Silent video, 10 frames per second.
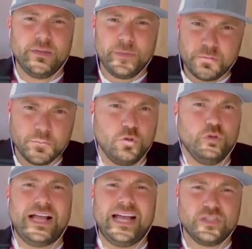So these are
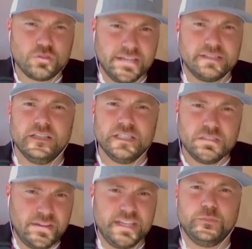leads coming from Google
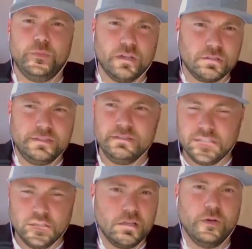Ads, Craigslist,
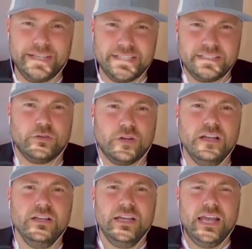Facebook,
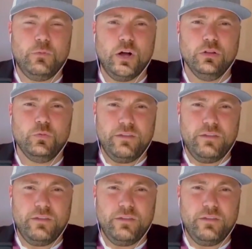Zillow, etc.